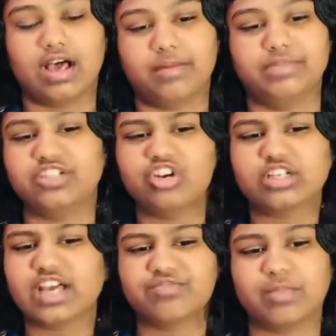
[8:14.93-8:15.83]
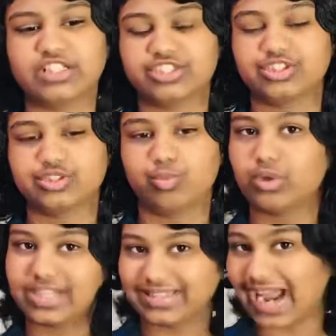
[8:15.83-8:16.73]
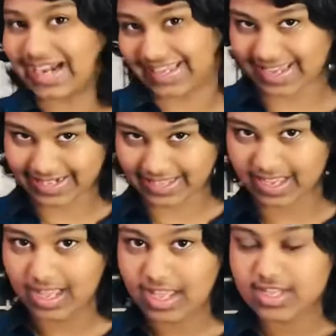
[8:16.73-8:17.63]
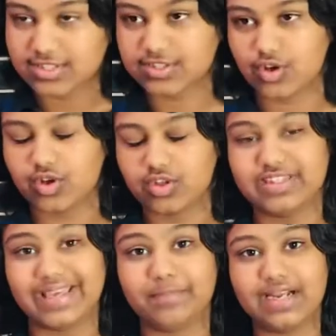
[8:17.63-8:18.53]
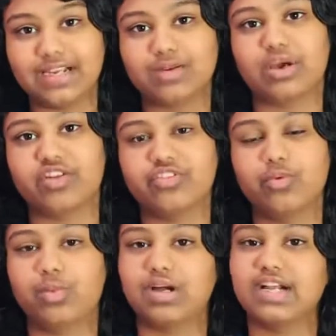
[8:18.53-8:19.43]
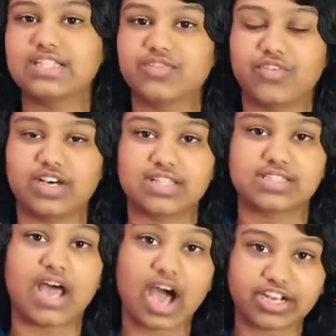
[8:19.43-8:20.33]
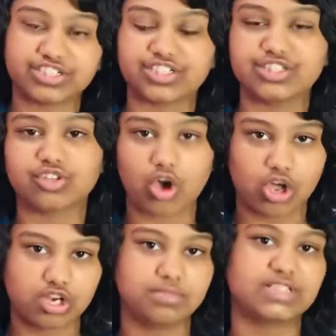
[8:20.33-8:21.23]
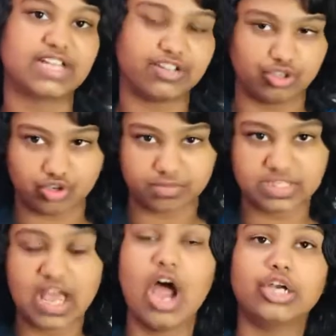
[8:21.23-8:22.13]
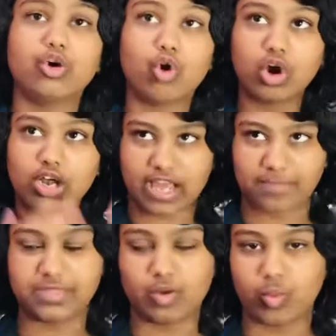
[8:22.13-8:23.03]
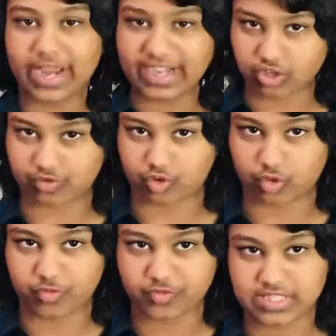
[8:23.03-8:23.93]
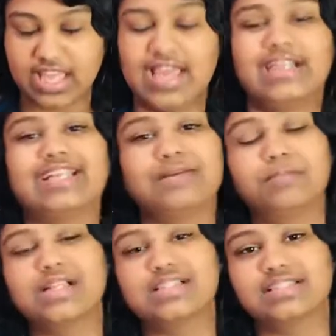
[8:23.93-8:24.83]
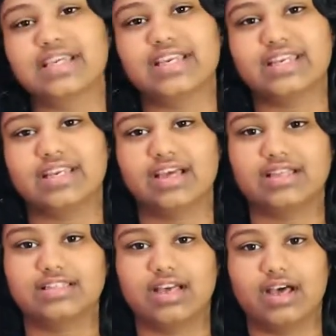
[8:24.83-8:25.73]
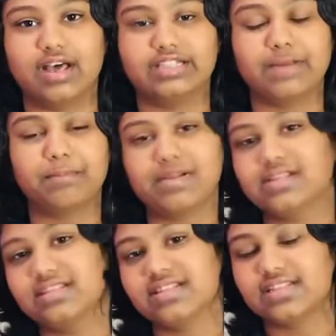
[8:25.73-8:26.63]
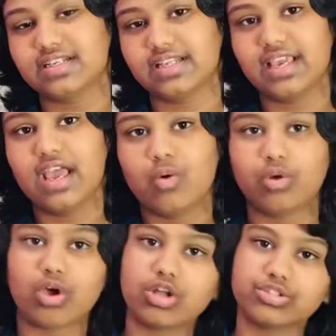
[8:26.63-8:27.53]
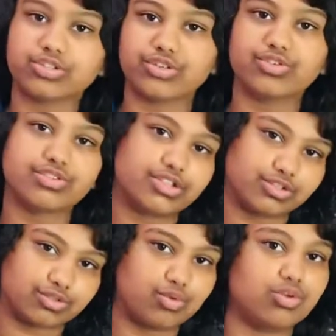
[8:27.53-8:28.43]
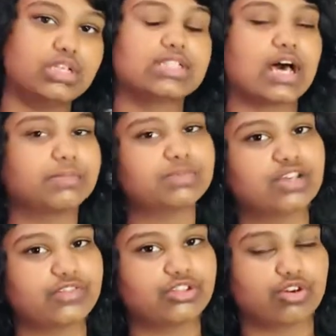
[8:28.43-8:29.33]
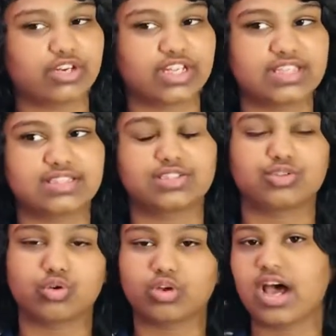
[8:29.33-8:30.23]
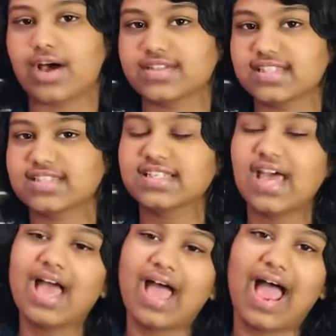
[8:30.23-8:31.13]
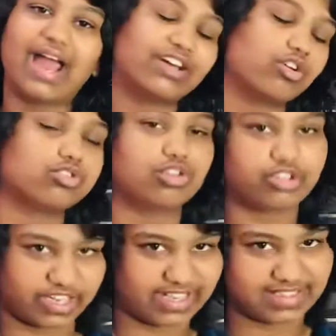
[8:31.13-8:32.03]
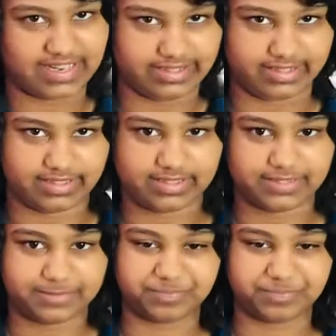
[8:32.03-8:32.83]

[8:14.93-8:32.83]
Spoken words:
did not have much wood in that area, so they built one of the world's first arches, columns, and domes to hold up the weight of roofs. Temples in the city were also used as schools, observatories, storehouses, and also trade centers.